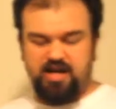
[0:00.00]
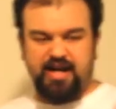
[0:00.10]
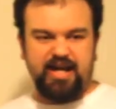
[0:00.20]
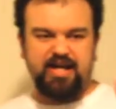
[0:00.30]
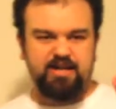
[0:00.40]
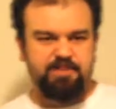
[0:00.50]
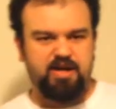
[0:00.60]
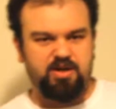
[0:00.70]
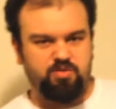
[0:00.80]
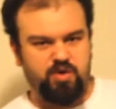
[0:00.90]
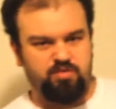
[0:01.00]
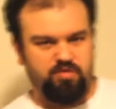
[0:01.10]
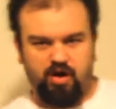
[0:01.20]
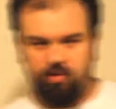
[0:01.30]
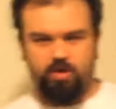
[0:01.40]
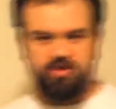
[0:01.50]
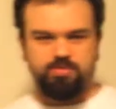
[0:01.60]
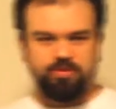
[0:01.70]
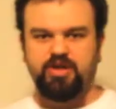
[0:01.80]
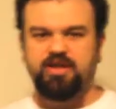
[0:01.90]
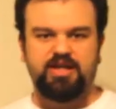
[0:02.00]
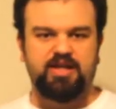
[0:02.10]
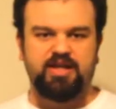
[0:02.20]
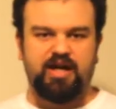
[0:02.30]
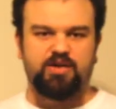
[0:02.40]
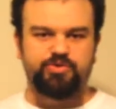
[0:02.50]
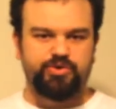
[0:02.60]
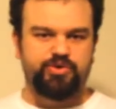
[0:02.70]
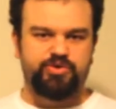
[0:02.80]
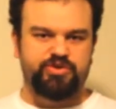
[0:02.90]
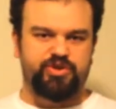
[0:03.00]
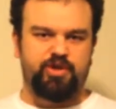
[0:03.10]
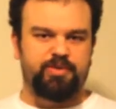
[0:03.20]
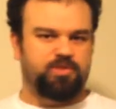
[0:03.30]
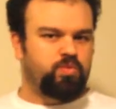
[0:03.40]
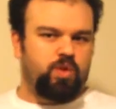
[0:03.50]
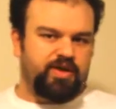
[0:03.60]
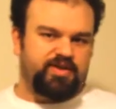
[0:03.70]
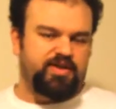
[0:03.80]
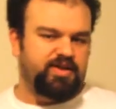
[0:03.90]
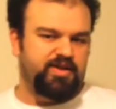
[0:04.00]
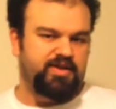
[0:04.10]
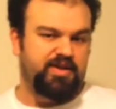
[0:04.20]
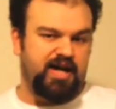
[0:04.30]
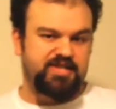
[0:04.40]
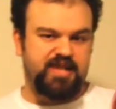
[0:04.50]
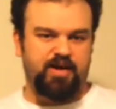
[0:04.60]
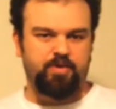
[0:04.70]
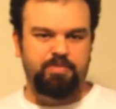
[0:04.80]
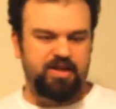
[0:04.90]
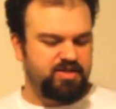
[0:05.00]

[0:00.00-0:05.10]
Again, depending on what ride watch you put in here, that will determine what the attack would be.